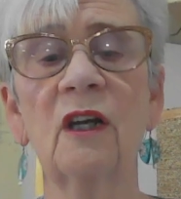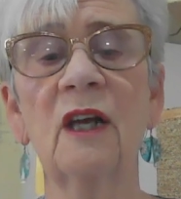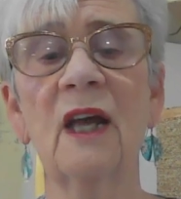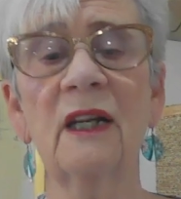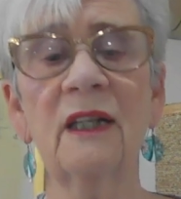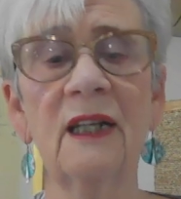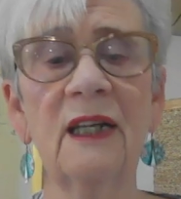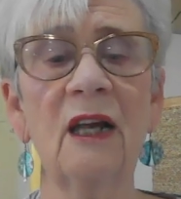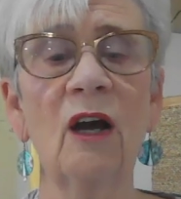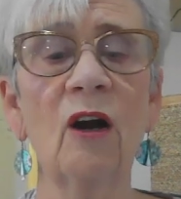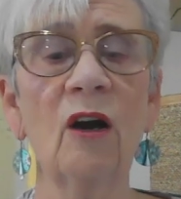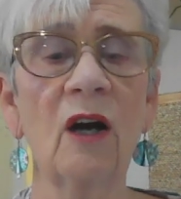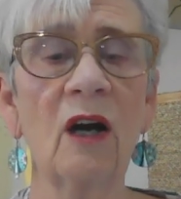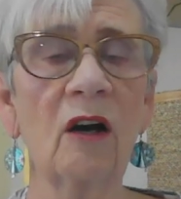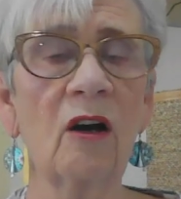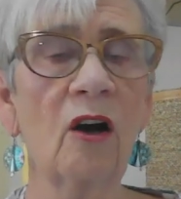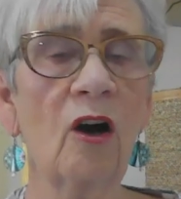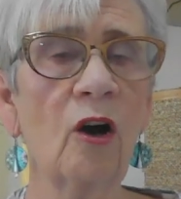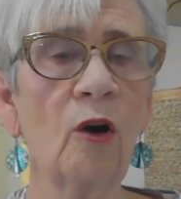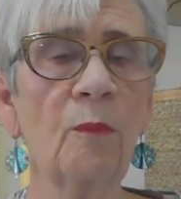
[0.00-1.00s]
Any
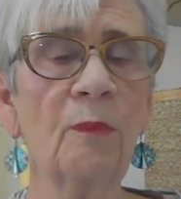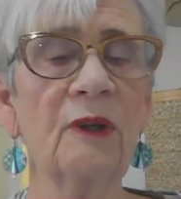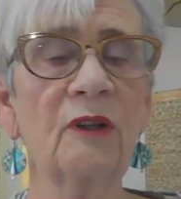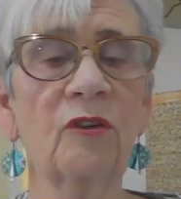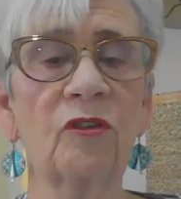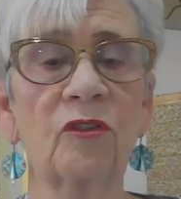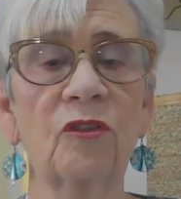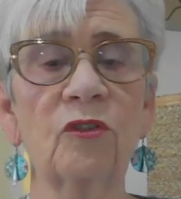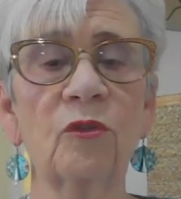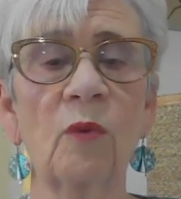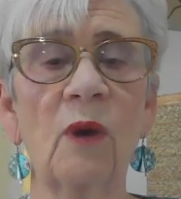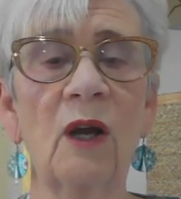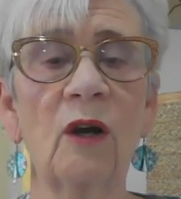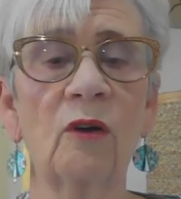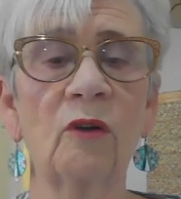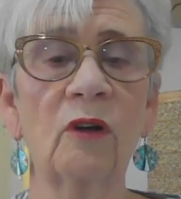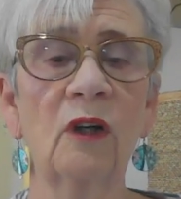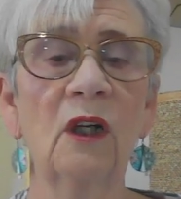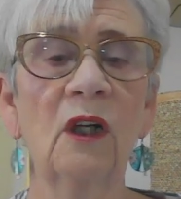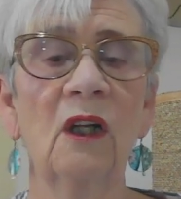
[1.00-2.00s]
hobbies as
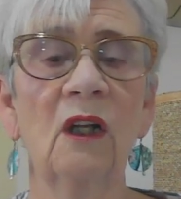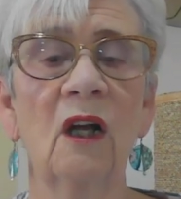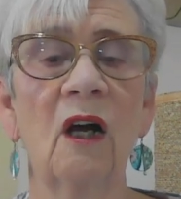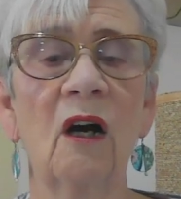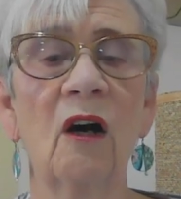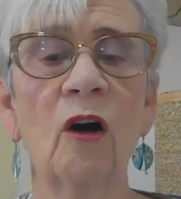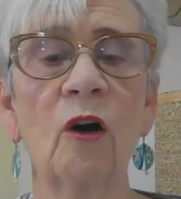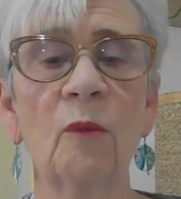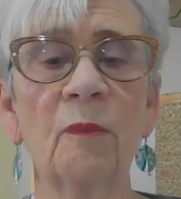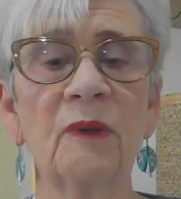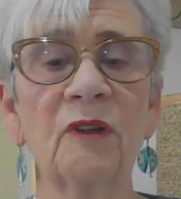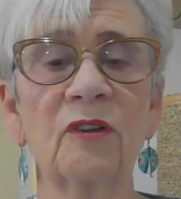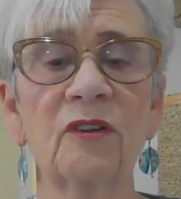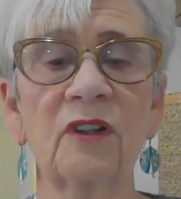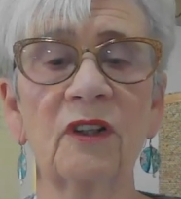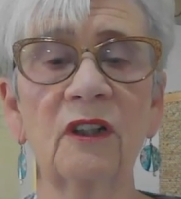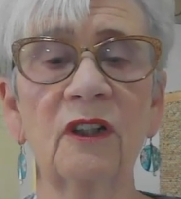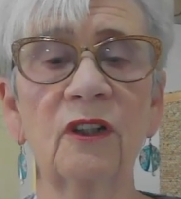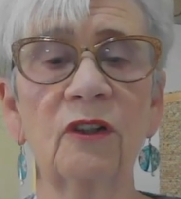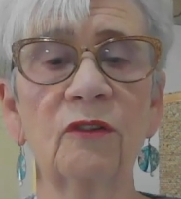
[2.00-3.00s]
well, hobbies
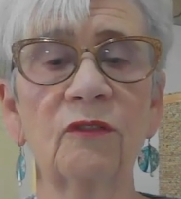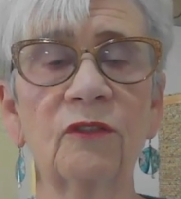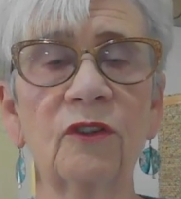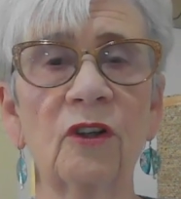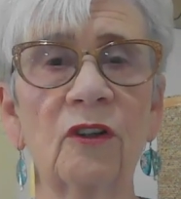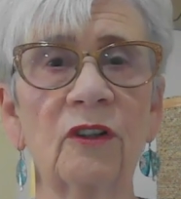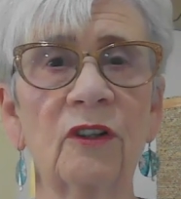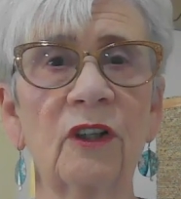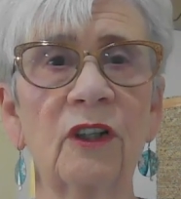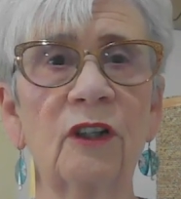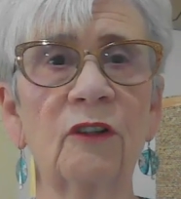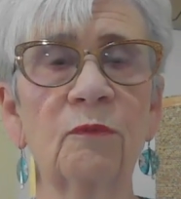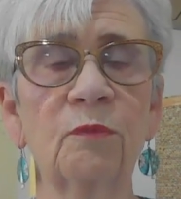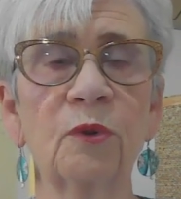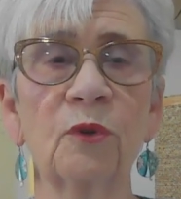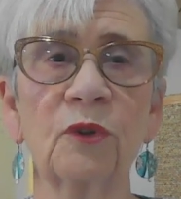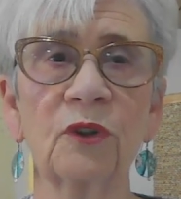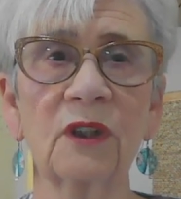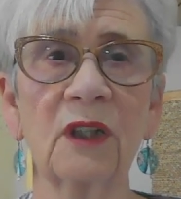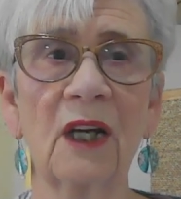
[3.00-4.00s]
that you've done that you've
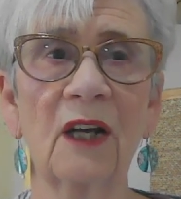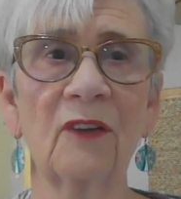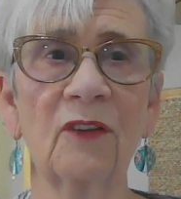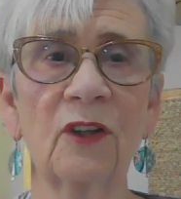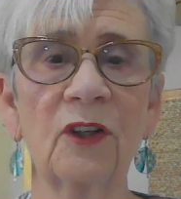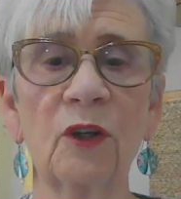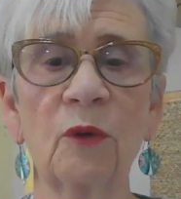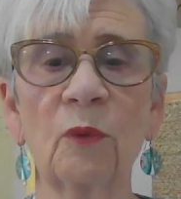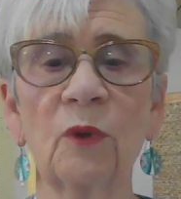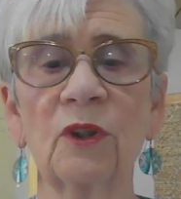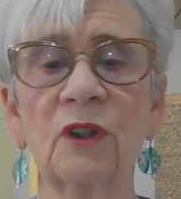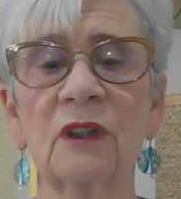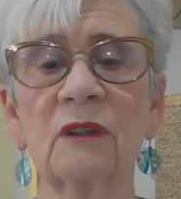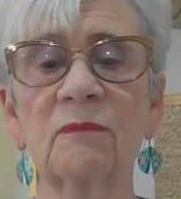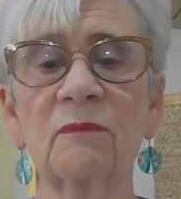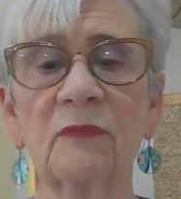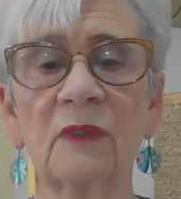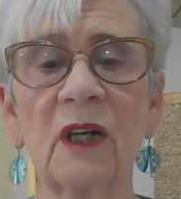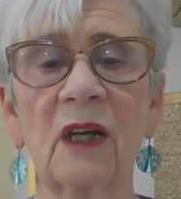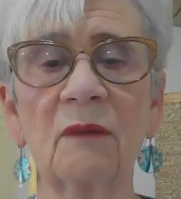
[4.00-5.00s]
put down that you want
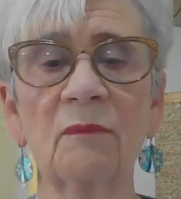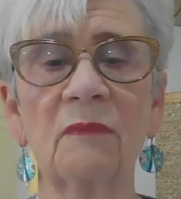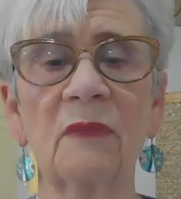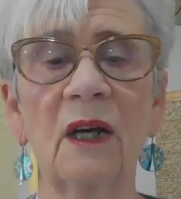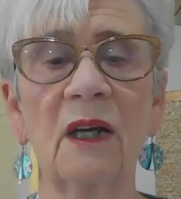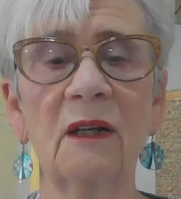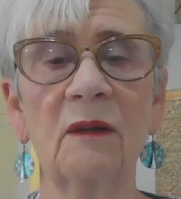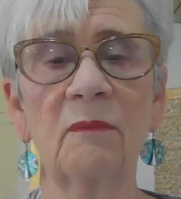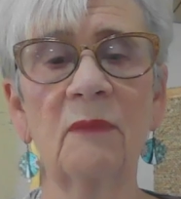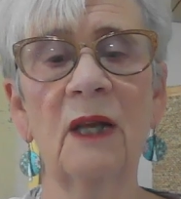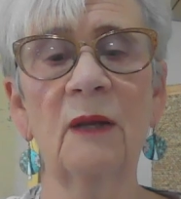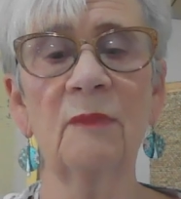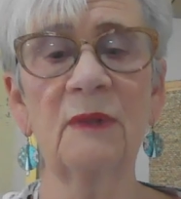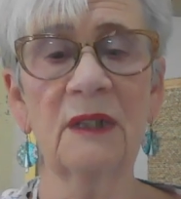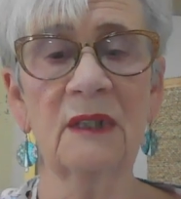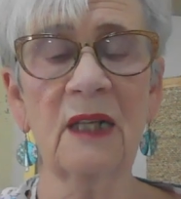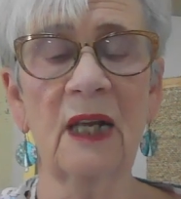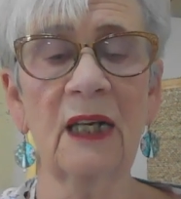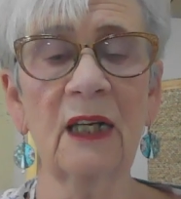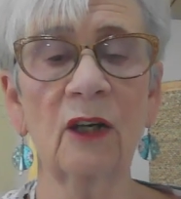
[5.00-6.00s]
to might maybe
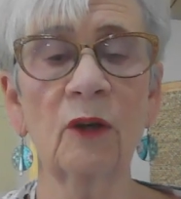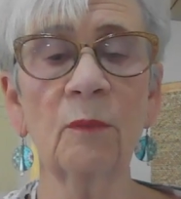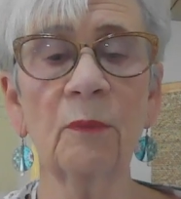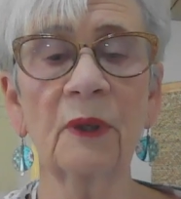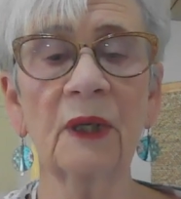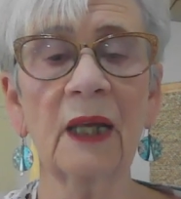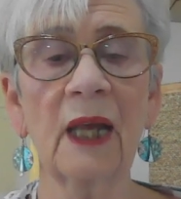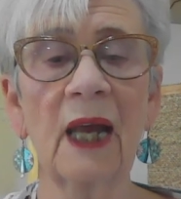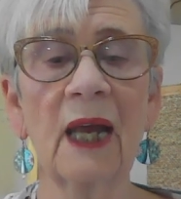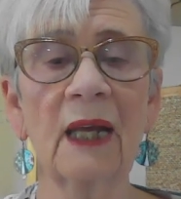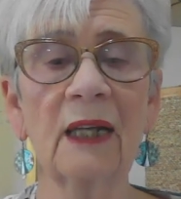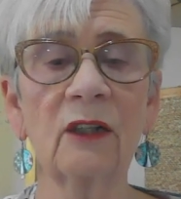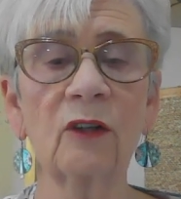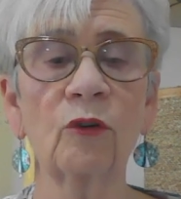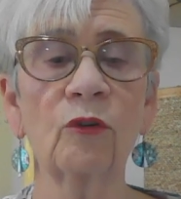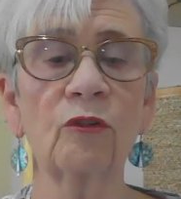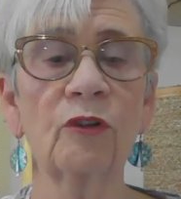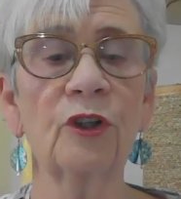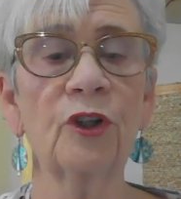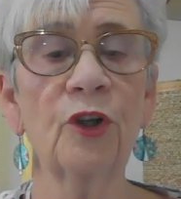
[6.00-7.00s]
take up again,
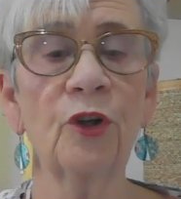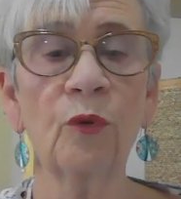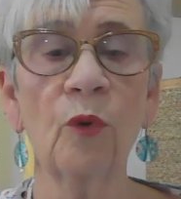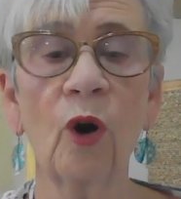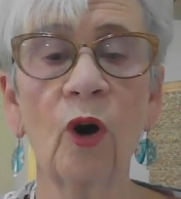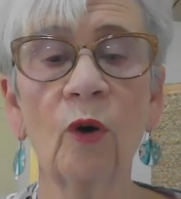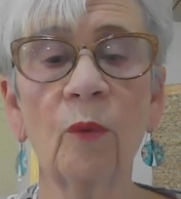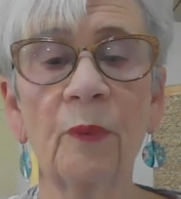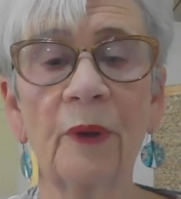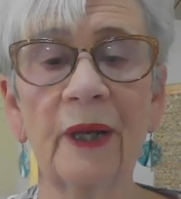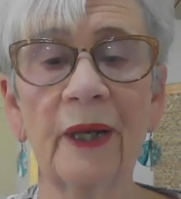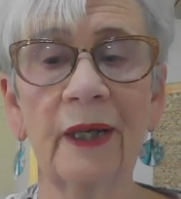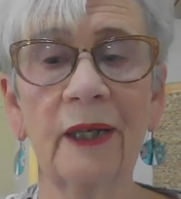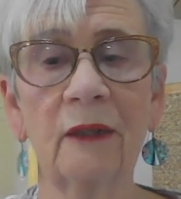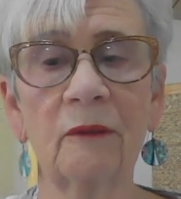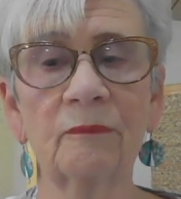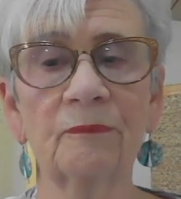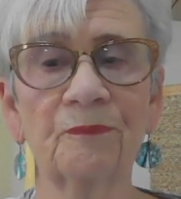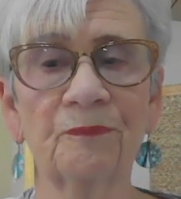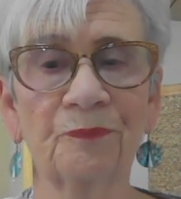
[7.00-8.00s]
or a new hobby.
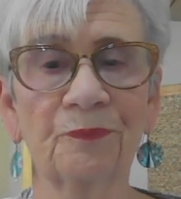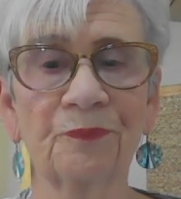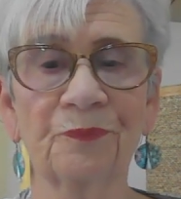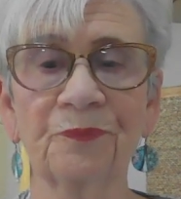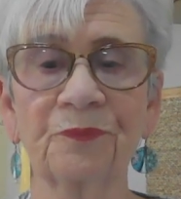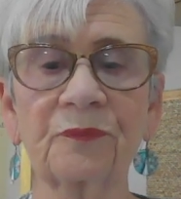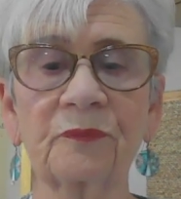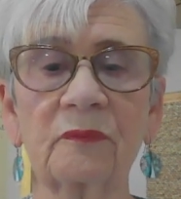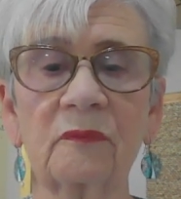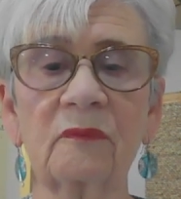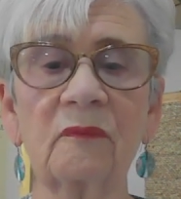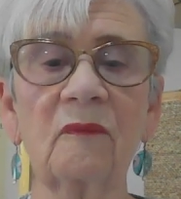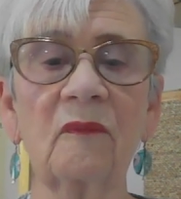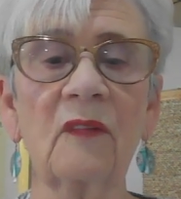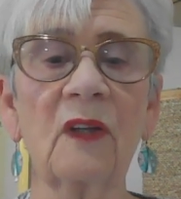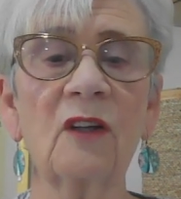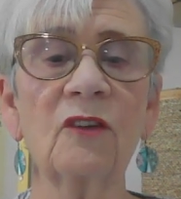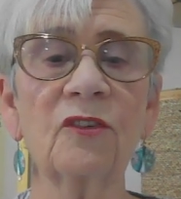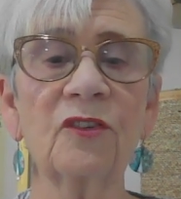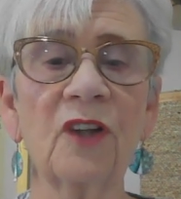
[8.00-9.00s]

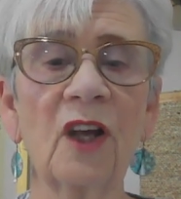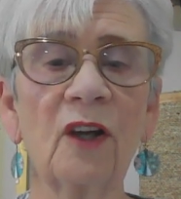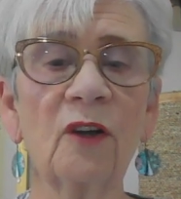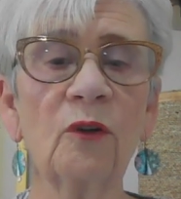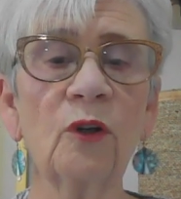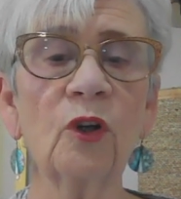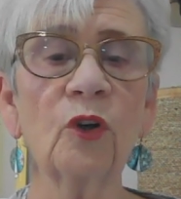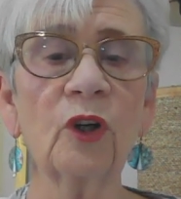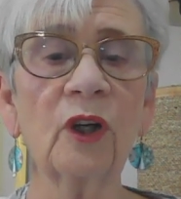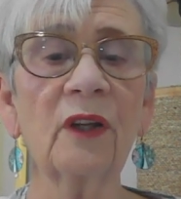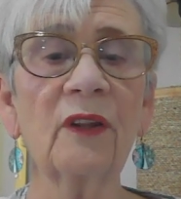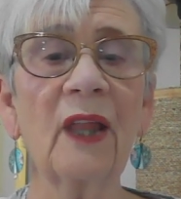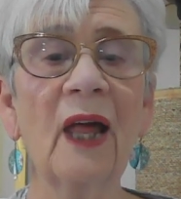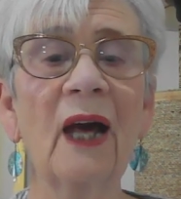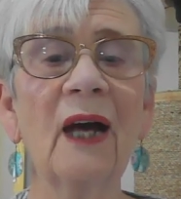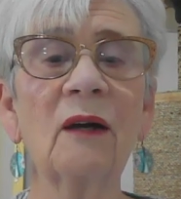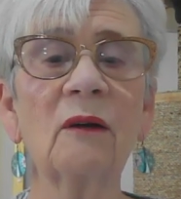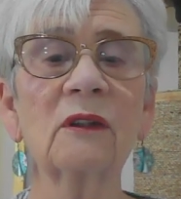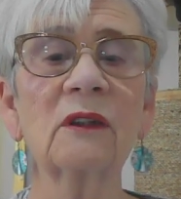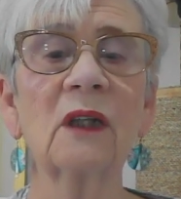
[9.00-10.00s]
So look at
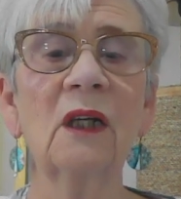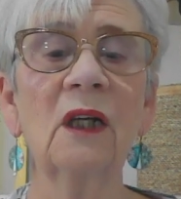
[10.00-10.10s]
that.